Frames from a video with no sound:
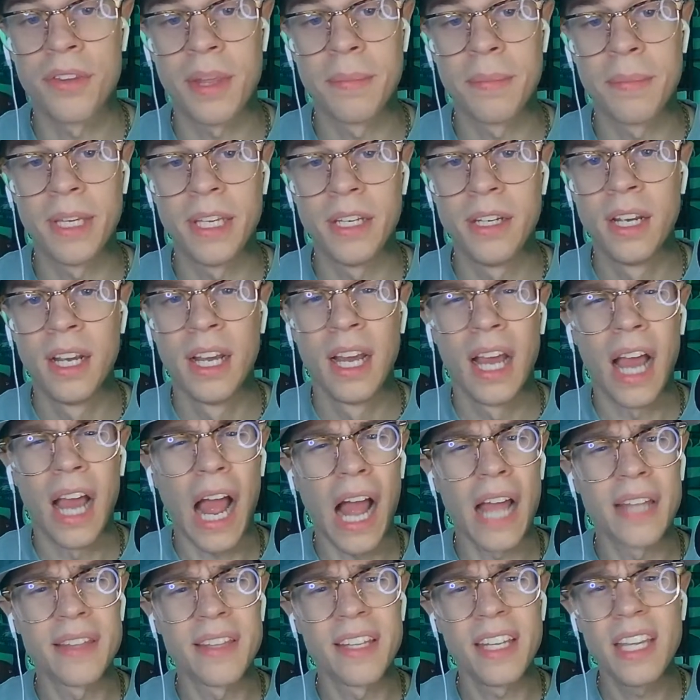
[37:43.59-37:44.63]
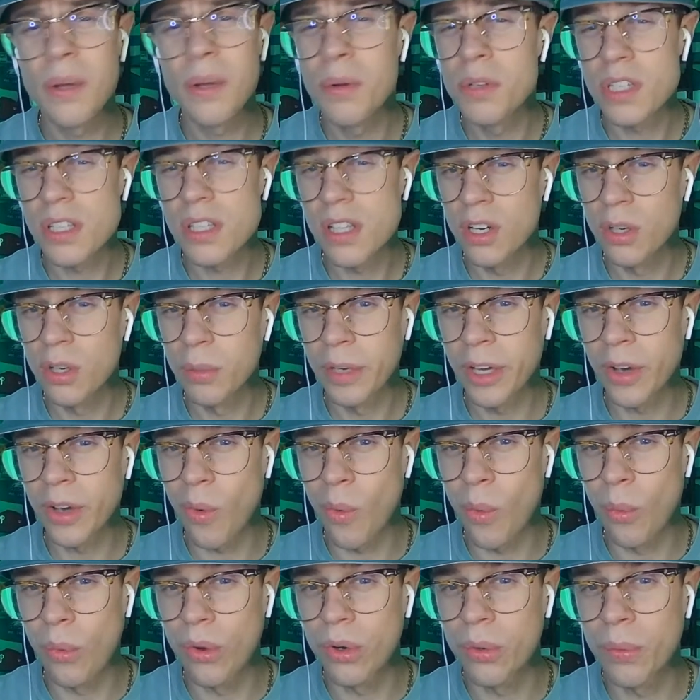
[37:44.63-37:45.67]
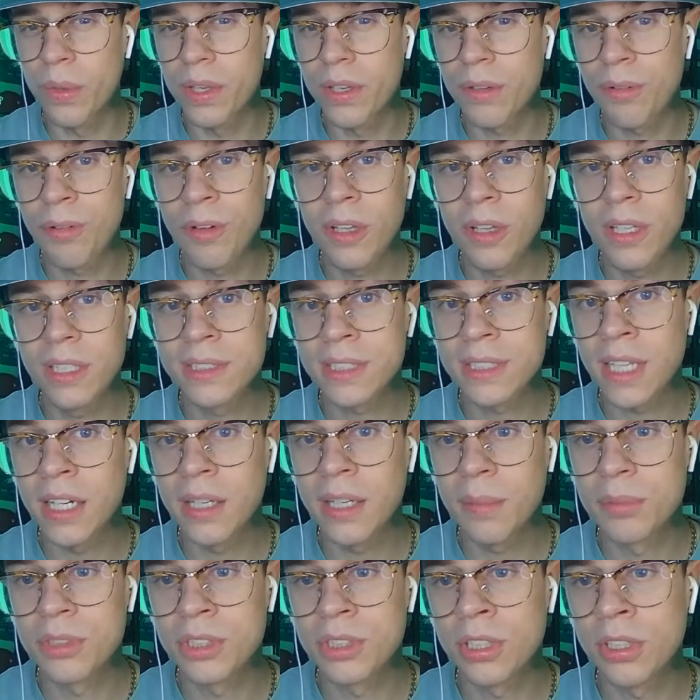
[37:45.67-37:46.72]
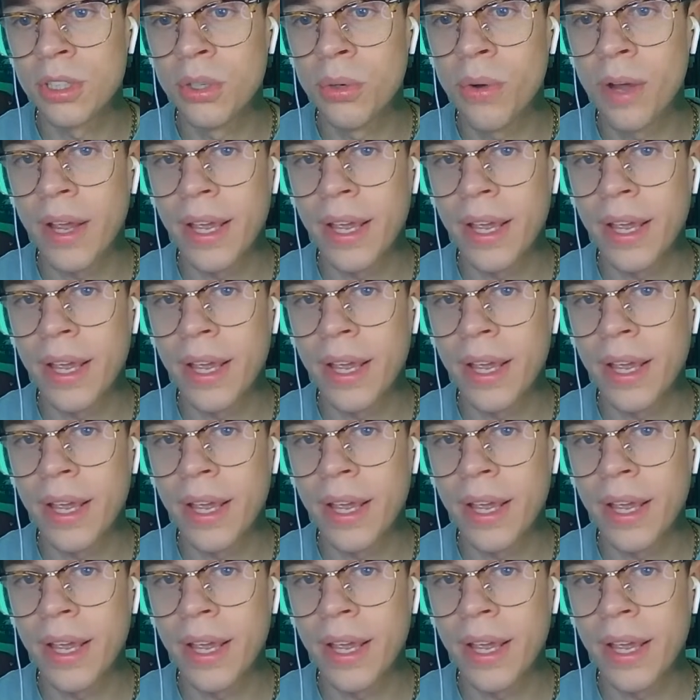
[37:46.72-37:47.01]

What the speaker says: I mean, I think he was a little bit older when the Phillies signed him too.